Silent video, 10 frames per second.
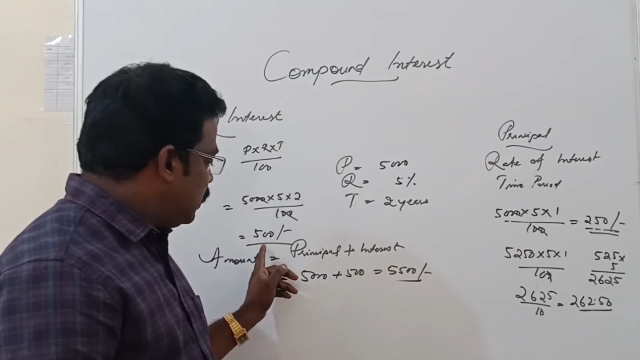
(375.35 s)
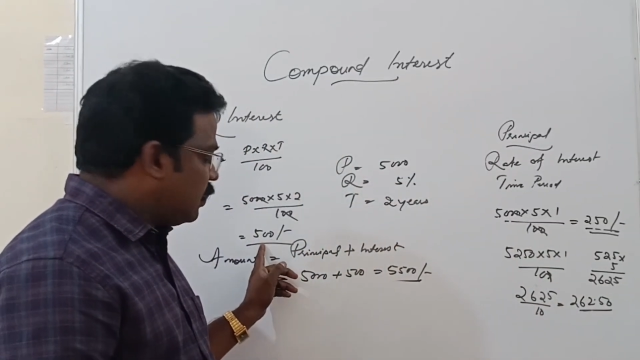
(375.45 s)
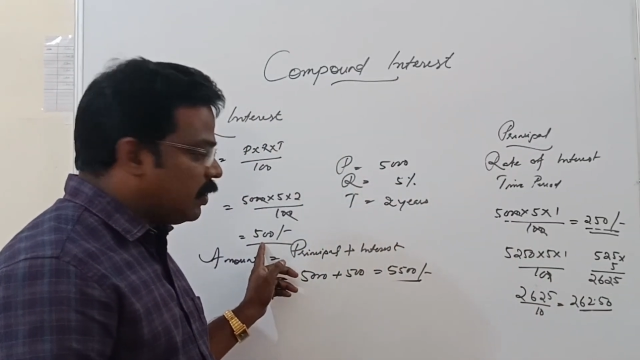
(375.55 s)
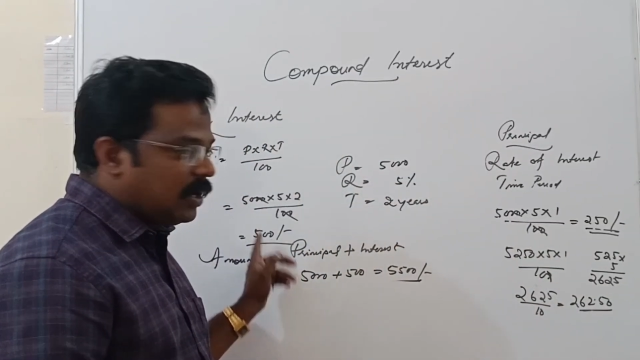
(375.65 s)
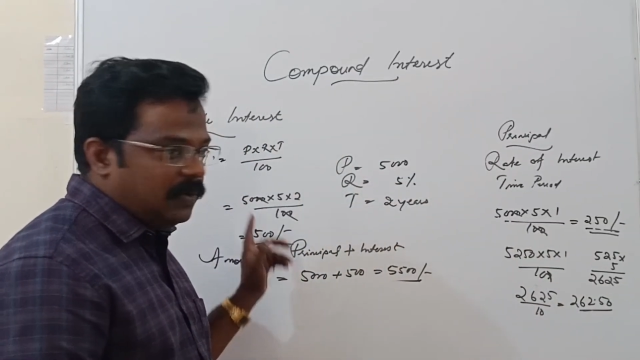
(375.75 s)
the
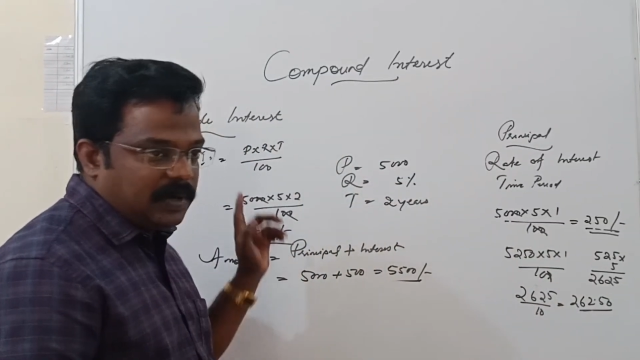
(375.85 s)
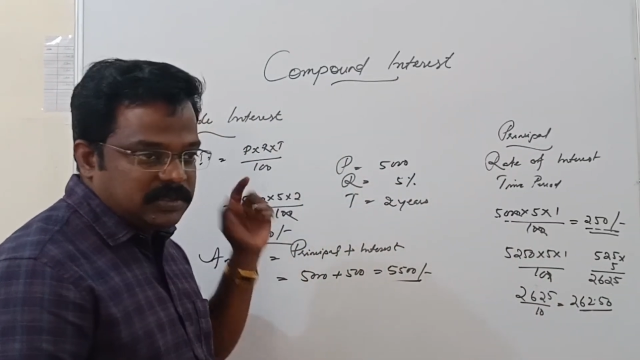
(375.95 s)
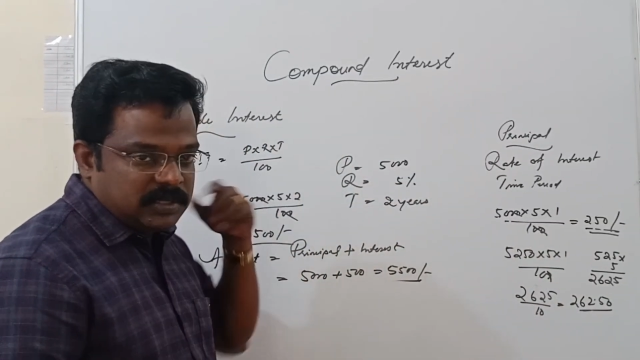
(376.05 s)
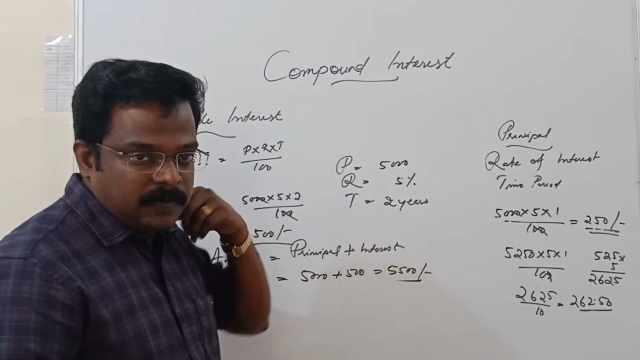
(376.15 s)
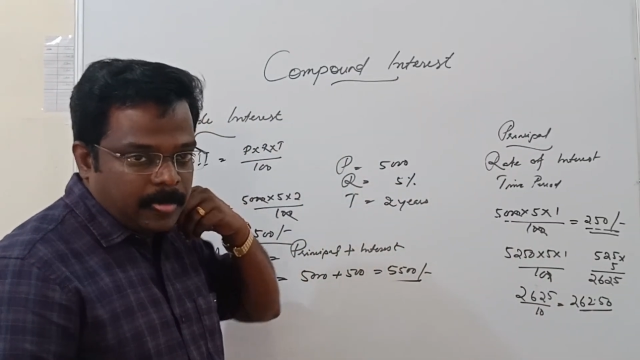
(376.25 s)
total
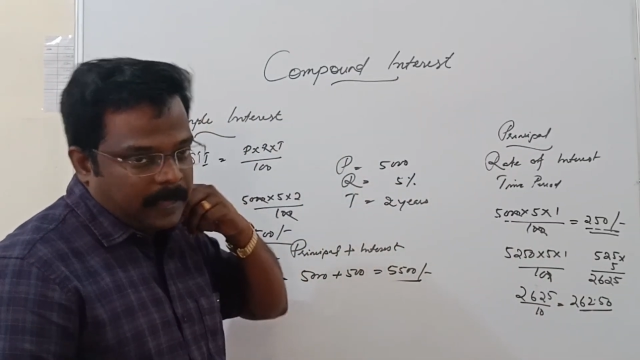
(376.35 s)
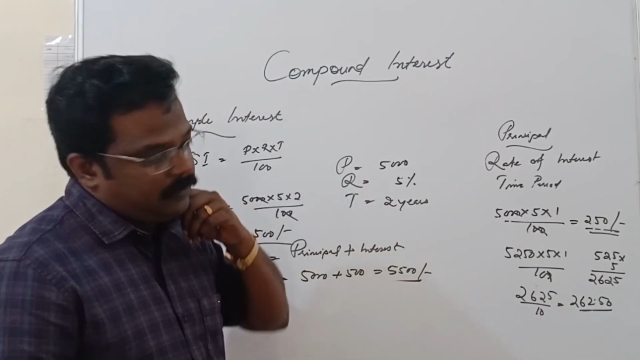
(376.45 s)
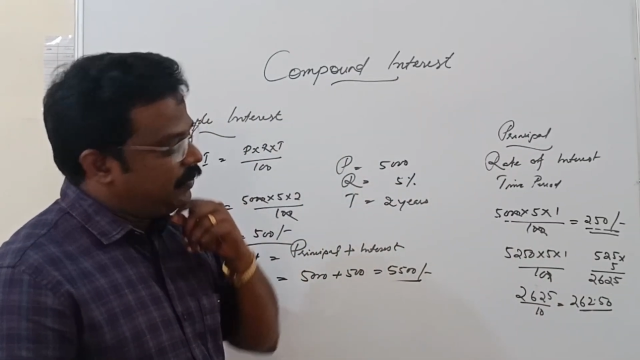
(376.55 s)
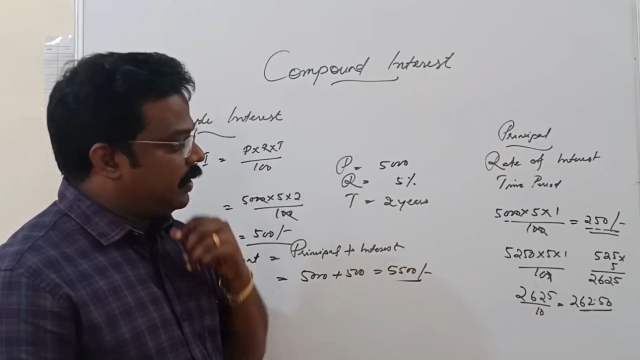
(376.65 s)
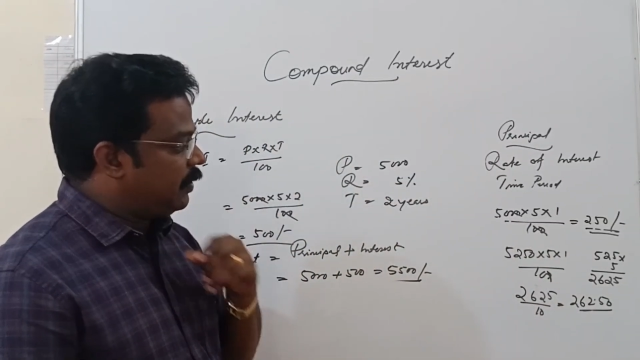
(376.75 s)
was
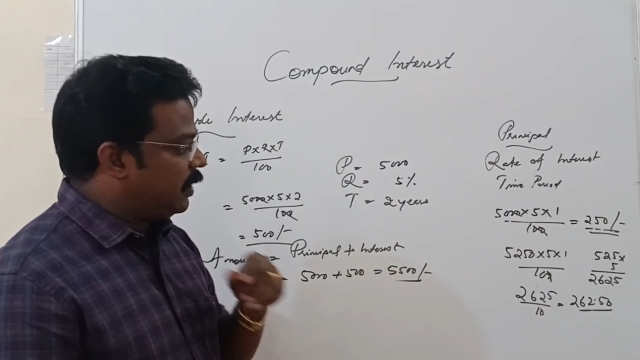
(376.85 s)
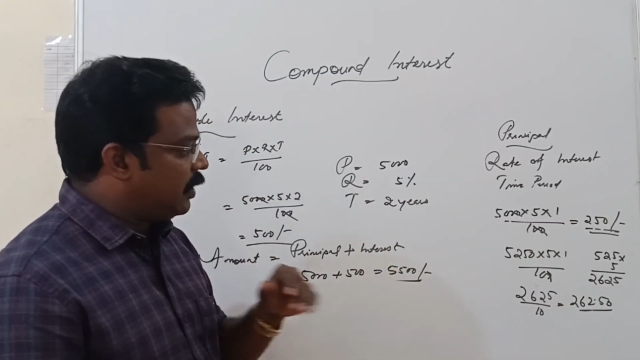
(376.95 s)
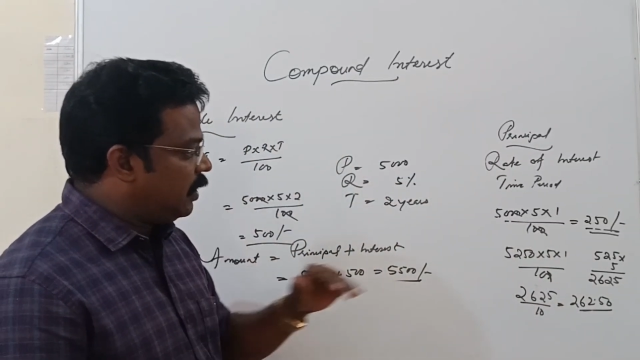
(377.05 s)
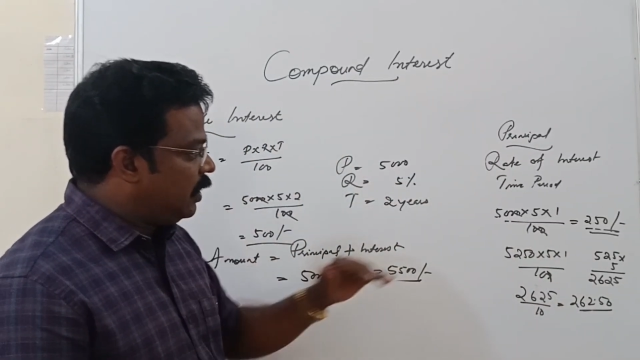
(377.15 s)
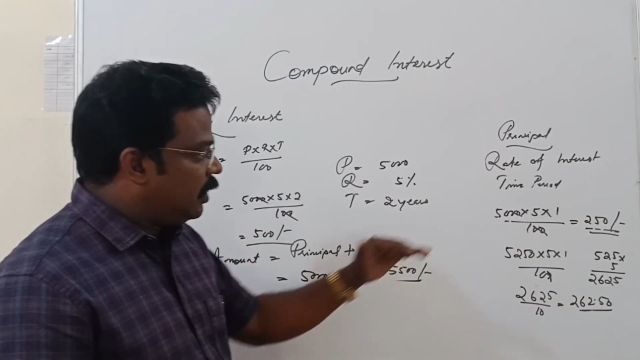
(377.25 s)

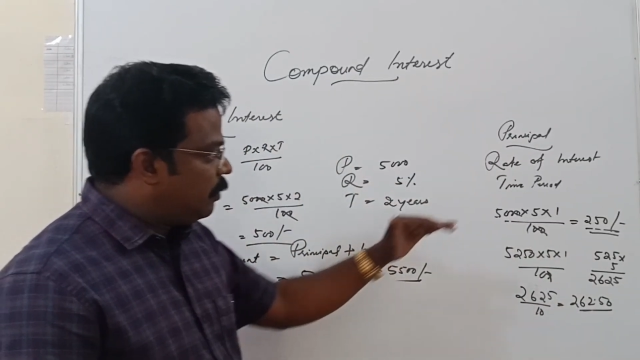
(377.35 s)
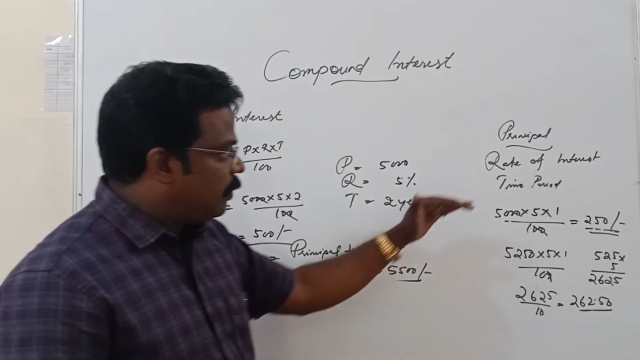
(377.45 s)
500.